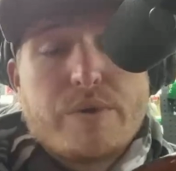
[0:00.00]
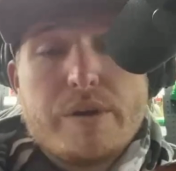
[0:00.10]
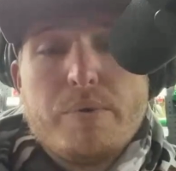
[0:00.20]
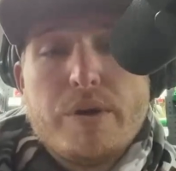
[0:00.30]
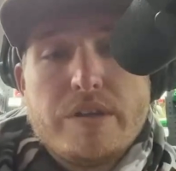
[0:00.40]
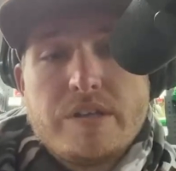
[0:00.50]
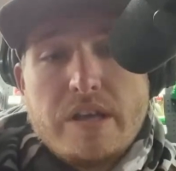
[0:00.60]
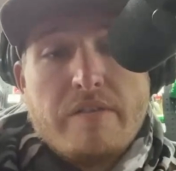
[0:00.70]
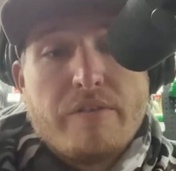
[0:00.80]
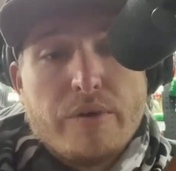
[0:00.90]
We're going to put
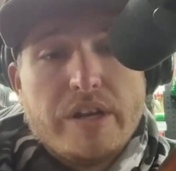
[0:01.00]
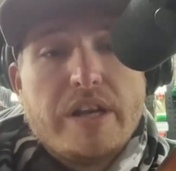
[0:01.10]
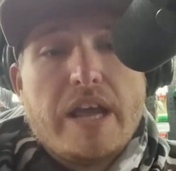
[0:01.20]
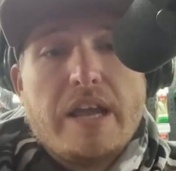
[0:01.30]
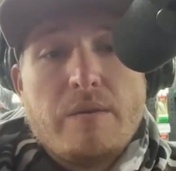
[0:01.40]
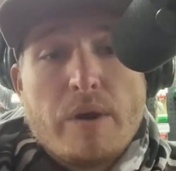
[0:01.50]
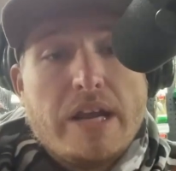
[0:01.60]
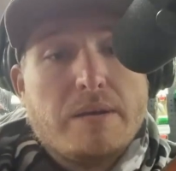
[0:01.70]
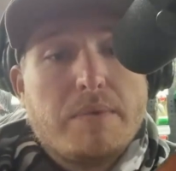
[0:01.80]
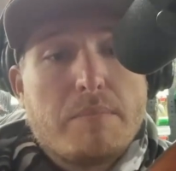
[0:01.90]
everyone in a
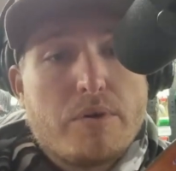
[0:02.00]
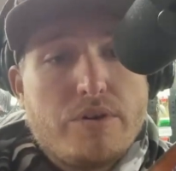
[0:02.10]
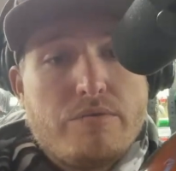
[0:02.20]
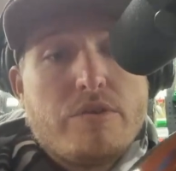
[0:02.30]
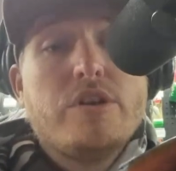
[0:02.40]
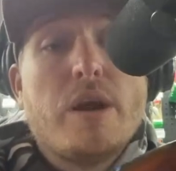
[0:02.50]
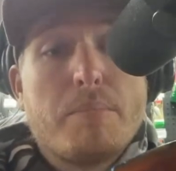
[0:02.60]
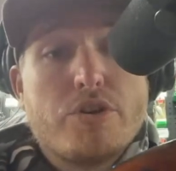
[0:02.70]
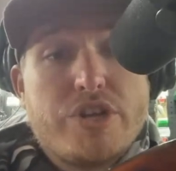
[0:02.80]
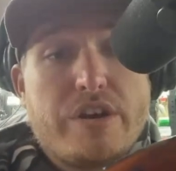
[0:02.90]
random
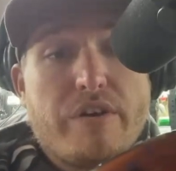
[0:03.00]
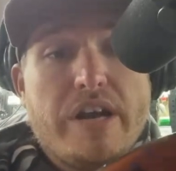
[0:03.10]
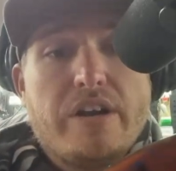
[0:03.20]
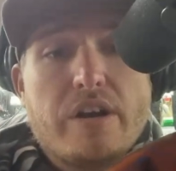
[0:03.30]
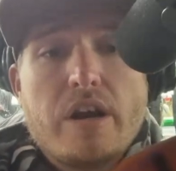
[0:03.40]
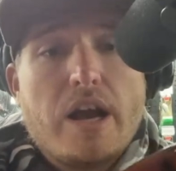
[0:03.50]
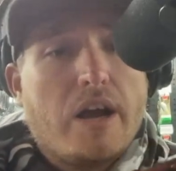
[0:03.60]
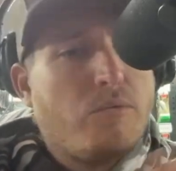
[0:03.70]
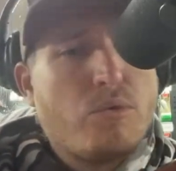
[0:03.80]
number generator.